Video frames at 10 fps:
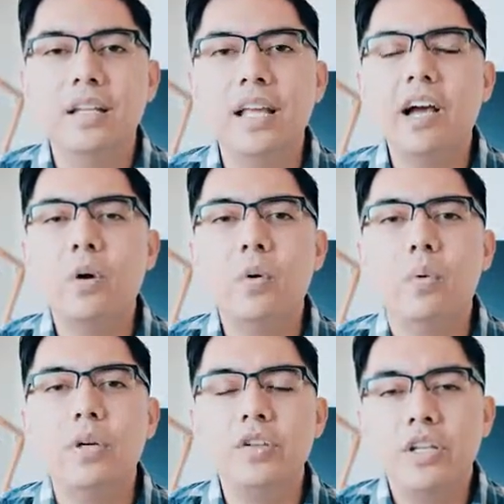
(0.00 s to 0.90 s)
Now,
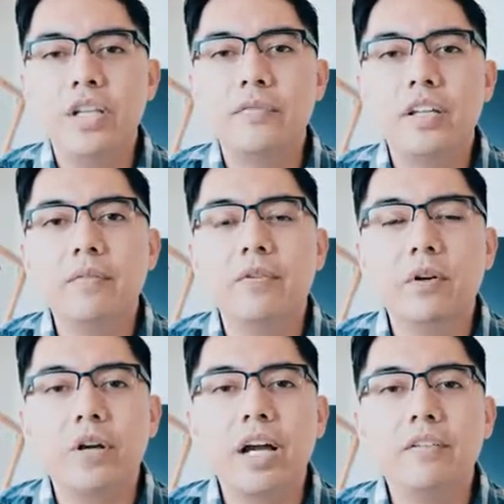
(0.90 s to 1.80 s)
when you think of an
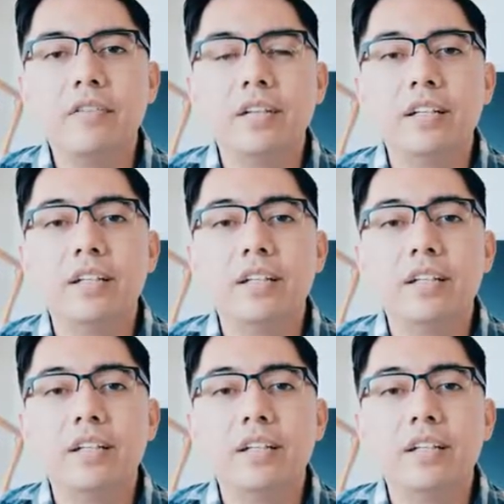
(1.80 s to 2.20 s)
infograph,